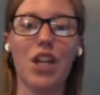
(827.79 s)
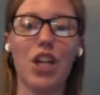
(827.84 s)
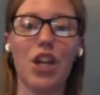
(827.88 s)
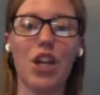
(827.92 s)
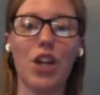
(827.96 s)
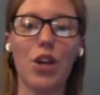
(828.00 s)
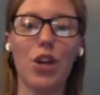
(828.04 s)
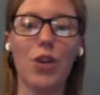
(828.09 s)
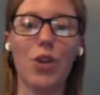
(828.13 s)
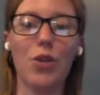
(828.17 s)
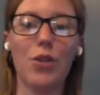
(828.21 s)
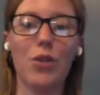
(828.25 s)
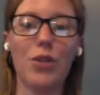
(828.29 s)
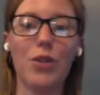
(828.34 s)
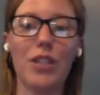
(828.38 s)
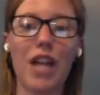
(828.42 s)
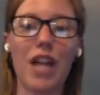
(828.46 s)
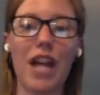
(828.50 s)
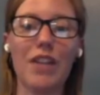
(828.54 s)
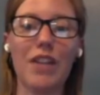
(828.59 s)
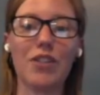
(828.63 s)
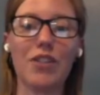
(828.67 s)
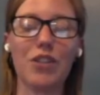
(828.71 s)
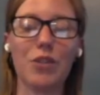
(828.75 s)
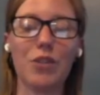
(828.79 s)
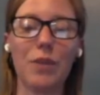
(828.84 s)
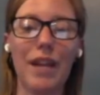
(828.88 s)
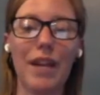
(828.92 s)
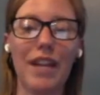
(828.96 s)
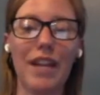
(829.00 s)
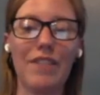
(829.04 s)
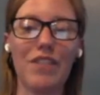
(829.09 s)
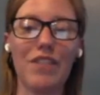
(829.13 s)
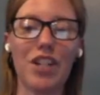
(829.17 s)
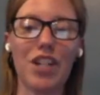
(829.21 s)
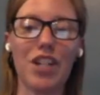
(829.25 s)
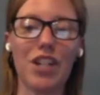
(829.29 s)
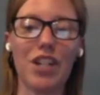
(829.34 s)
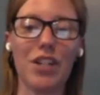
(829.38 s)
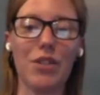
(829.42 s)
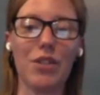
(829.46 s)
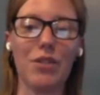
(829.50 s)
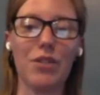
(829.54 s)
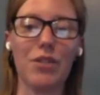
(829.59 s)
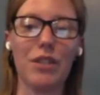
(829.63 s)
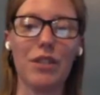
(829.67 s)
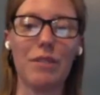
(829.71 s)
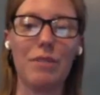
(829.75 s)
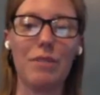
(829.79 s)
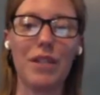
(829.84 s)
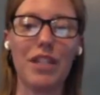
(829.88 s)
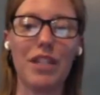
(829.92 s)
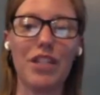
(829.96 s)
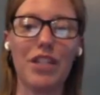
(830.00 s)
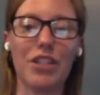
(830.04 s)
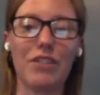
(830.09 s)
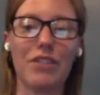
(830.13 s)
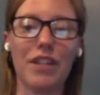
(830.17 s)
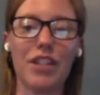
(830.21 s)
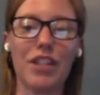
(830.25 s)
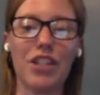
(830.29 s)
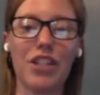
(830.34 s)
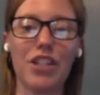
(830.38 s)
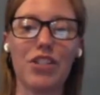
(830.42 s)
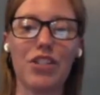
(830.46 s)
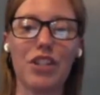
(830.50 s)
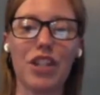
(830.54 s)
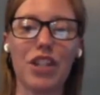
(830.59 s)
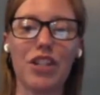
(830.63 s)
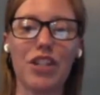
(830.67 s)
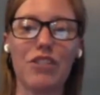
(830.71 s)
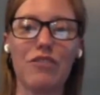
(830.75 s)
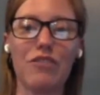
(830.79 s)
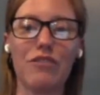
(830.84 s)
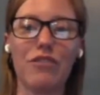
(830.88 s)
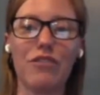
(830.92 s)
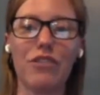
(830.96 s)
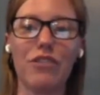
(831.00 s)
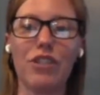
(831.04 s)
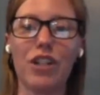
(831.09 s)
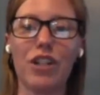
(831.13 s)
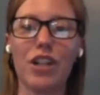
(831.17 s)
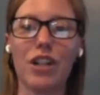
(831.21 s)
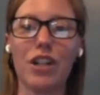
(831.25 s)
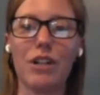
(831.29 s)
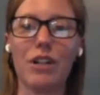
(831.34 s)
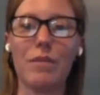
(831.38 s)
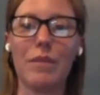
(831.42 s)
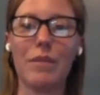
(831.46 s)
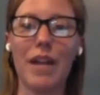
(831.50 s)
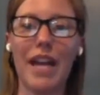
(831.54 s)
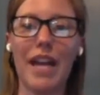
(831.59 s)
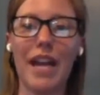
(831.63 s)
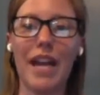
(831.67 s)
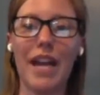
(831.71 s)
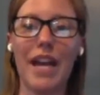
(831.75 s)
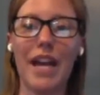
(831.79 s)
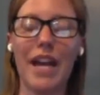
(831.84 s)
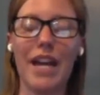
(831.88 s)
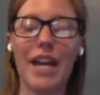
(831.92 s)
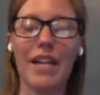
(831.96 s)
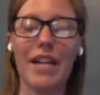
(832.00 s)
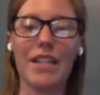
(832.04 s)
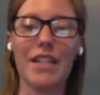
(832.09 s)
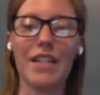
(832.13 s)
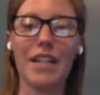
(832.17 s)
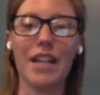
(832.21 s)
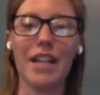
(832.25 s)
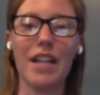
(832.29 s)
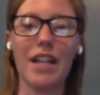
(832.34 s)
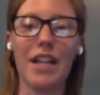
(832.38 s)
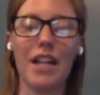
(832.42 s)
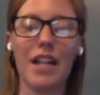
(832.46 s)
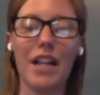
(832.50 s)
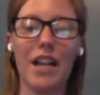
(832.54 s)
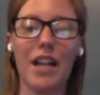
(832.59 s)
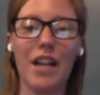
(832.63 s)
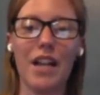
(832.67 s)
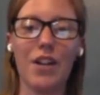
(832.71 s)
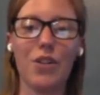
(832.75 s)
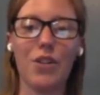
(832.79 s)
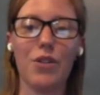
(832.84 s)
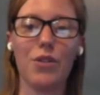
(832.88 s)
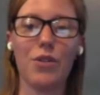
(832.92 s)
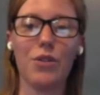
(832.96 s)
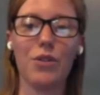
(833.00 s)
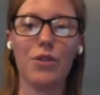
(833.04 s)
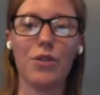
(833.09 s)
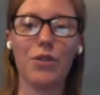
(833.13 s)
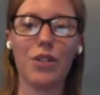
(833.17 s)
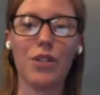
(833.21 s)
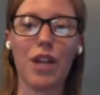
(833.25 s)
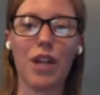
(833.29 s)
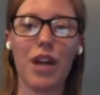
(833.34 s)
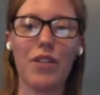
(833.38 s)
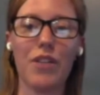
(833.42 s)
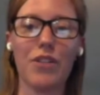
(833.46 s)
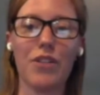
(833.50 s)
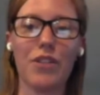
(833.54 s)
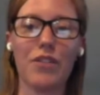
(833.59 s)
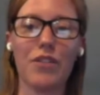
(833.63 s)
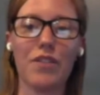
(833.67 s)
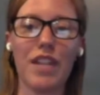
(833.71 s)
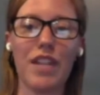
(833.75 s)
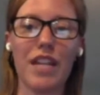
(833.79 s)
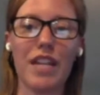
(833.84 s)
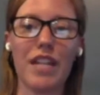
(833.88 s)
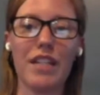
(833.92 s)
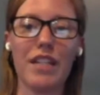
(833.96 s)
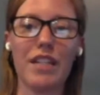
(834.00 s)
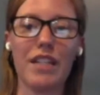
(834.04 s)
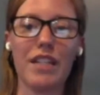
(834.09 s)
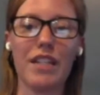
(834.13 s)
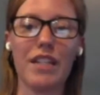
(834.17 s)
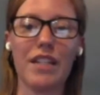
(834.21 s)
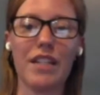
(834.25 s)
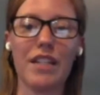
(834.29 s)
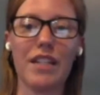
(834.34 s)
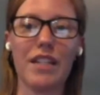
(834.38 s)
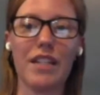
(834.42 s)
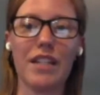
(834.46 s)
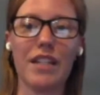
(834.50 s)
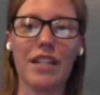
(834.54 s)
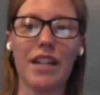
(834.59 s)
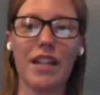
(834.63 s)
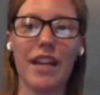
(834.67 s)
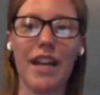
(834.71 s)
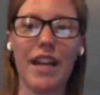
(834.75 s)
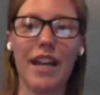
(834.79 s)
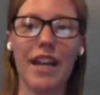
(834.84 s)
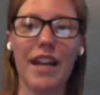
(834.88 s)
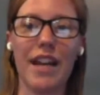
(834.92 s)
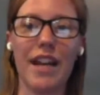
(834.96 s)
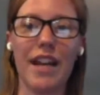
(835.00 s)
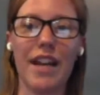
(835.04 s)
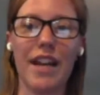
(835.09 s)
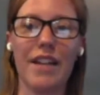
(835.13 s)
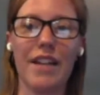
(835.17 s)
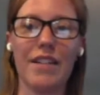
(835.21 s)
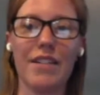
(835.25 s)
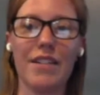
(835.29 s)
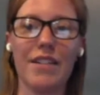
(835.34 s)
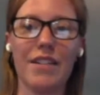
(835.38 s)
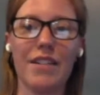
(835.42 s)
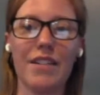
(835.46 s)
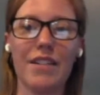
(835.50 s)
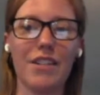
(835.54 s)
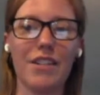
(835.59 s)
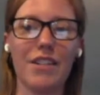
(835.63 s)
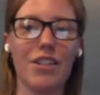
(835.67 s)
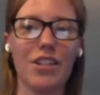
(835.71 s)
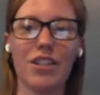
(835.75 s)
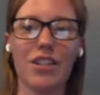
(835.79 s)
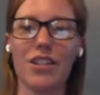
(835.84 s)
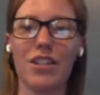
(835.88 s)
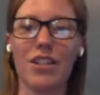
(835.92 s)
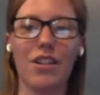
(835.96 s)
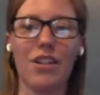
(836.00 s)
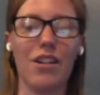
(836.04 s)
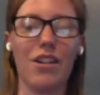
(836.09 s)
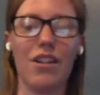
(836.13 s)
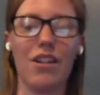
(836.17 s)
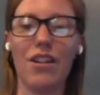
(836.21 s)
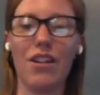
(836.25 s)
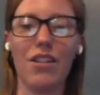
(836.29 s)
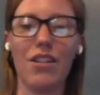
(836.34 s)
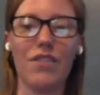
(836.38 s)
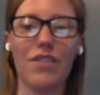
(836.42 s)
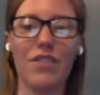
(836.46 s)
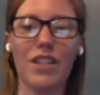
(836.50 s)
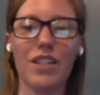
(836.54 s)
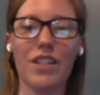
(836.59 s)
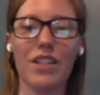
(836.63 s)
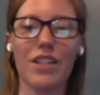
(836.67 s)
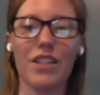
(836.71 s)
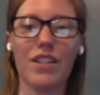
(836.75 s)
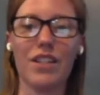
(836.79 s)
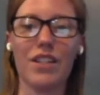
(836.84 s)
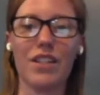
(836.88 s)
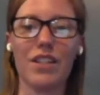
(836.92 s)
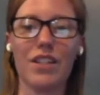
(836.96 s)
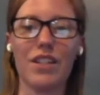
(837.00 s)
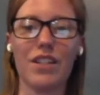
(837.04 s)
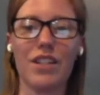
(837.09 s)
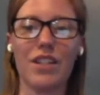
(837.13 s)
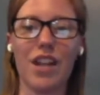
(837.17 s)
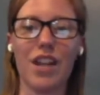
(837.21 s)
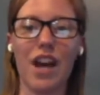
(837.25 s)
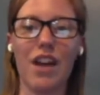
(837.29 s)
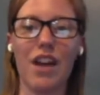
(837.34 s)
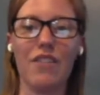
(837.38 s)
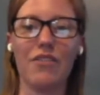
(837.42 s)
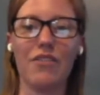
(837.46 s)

who signed their waiver and who submitted their registration form and who's got their visa and just all of this stuff.